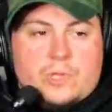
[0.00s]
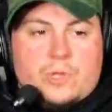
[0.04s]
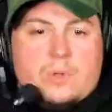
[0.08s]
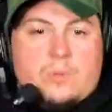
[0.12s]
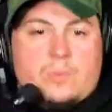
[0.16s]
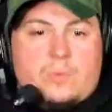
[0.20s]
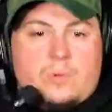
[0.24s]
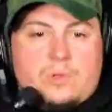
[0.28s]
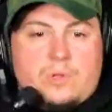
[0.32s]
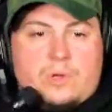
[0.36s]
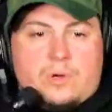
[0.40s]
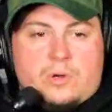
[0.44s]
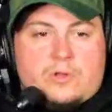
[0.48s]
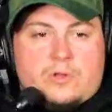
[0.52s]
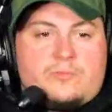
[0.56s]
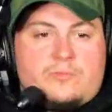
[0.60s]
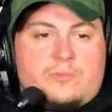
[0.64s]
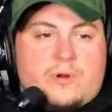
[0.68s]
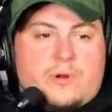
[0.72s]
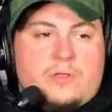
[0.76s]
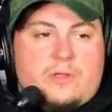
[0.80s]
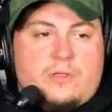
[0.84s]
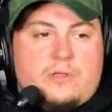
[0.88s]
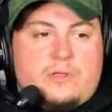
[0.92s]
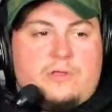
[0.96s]
Well, no, it's
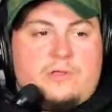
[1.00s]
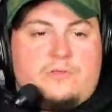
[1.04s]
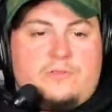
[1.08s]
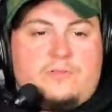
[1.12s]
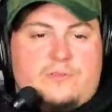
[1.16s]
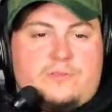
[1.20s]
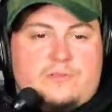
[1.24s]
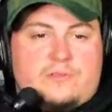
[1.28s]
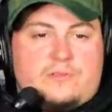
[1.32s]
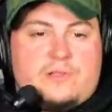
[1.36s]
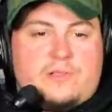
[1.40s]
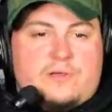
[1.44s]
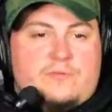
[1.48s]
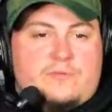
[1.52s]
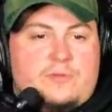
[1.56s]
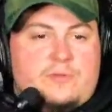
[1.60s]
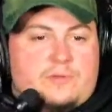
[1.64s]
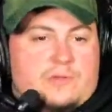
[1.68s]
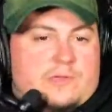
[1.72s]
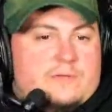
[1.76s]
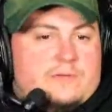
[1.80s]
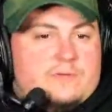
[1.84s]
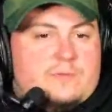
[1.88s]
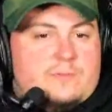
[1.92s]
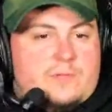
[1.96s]
probably because of the stuff you've
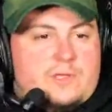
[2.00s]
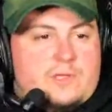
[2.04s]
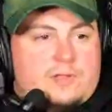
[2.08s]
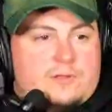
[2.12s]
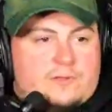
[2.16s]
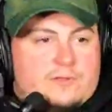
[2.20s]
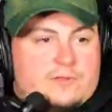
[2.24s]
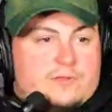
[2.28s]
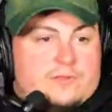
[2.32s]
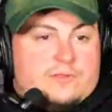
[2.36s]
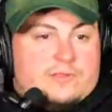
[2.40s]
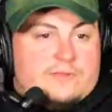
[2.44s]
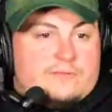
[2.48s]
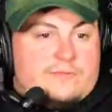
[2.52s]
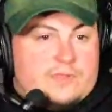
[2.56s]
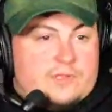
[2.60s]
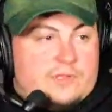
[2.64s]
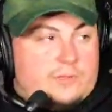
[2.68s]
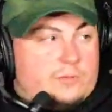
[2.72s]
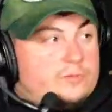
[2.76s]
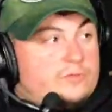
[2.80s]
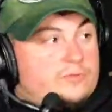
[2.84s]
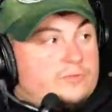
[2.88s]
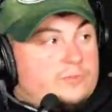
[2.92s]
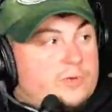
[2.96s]
given me and the stuff that
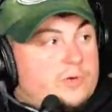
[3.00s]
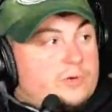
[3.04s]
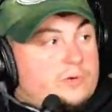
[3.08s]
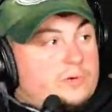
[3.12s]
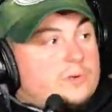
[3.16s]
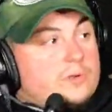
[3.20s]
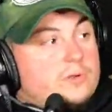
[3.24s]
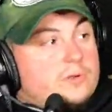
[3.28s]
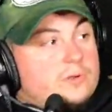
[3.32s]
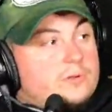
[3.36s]
you smoke.